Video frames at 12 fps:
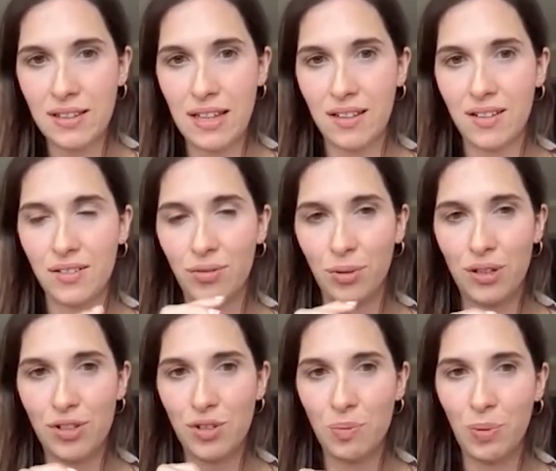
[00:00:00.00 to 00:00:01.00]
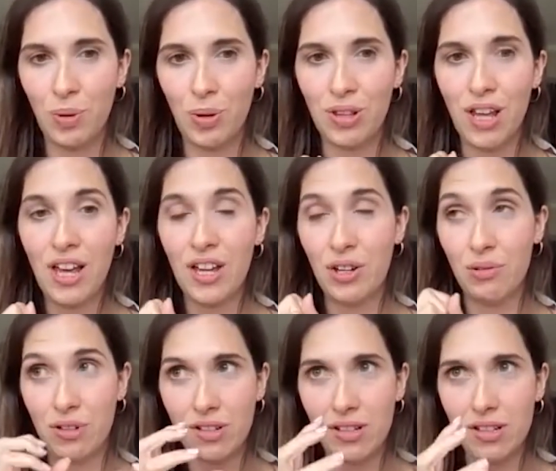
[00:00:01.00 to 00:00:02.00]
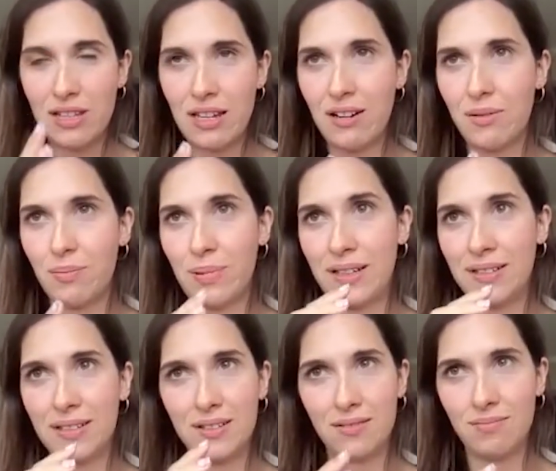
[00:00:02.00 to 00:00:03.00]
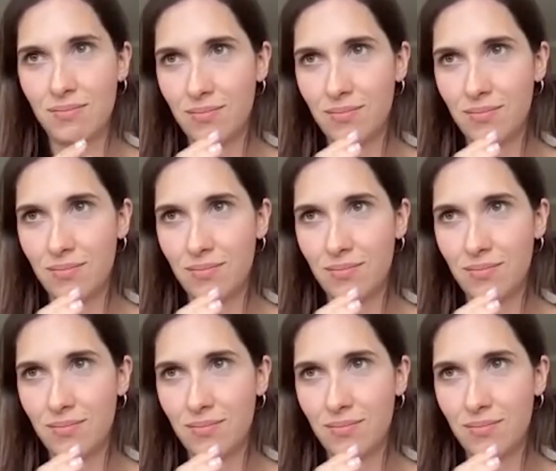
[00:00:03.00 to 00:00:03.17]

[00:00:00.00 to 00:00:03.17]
that can full and support your results there, because